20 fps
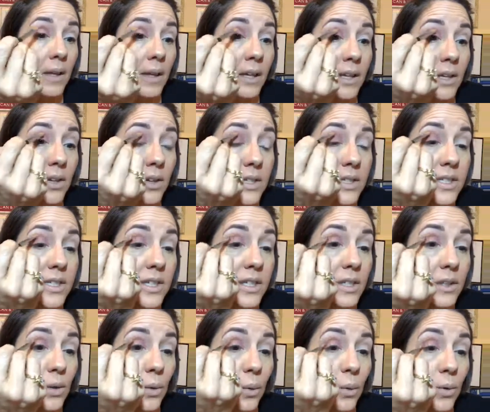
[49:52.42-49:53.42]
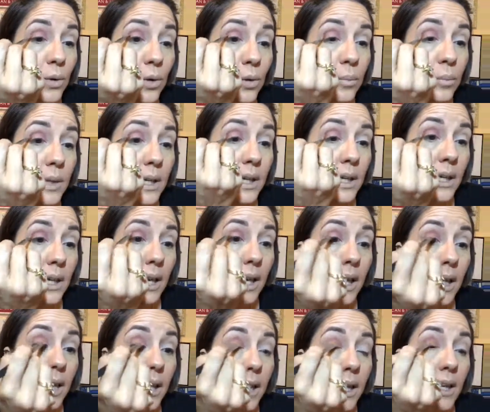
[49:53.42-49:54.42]
Now I did order
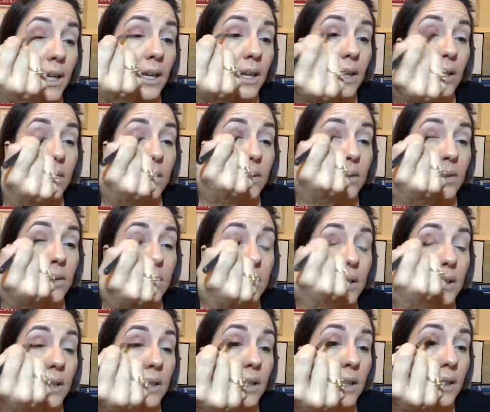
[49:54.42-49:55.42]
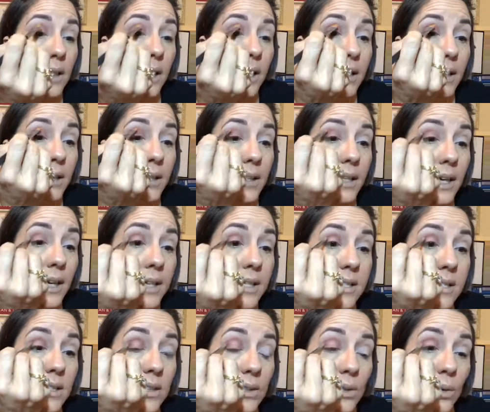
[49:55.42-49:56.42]
me like a
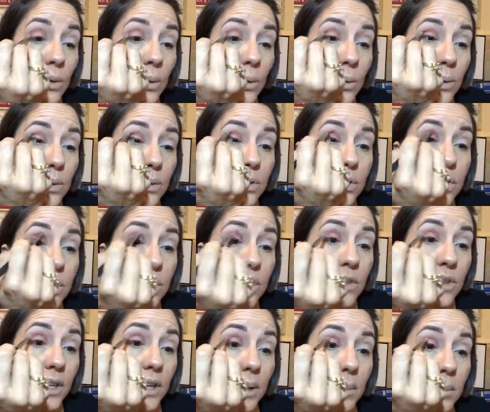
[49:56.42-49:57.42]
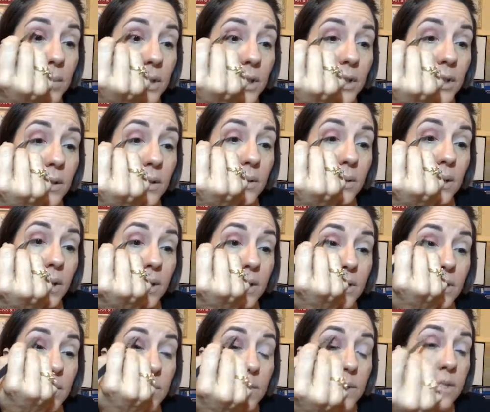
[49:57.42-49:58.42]
nice little orange that I'm gonna kind of
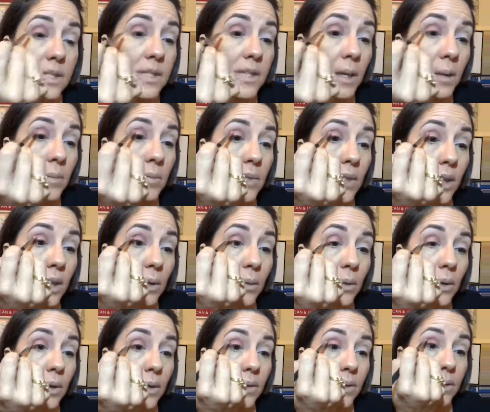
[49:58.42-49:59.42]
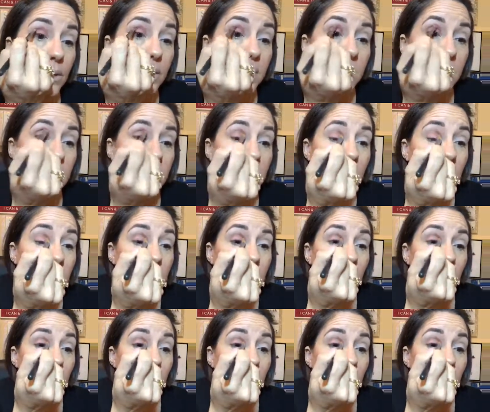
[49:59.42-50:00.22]
do the same thing with, because it's kind of the